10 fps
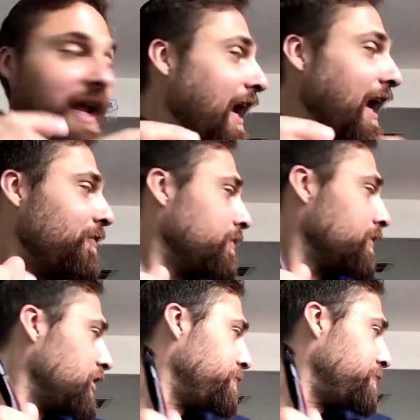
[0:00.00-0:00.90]
I have
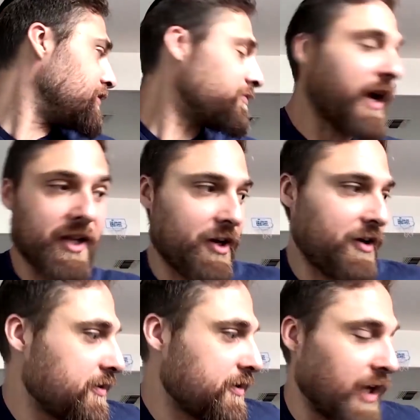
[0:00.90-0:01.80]
your pen is right
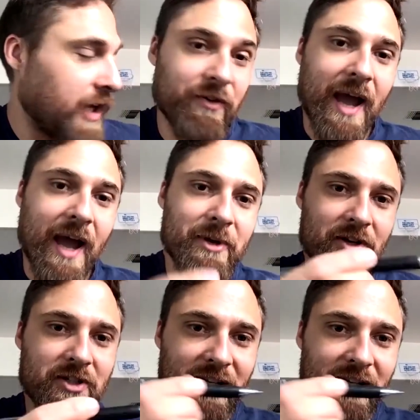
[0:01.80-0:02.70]
here. Can I grab it or
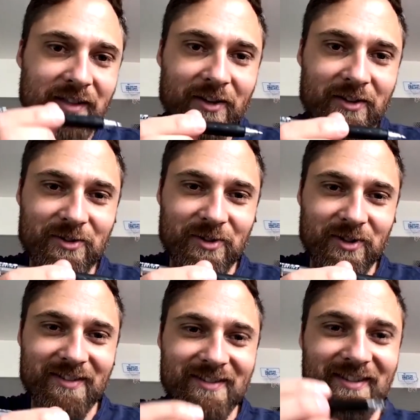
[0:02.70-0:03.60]
should I stay on the screen?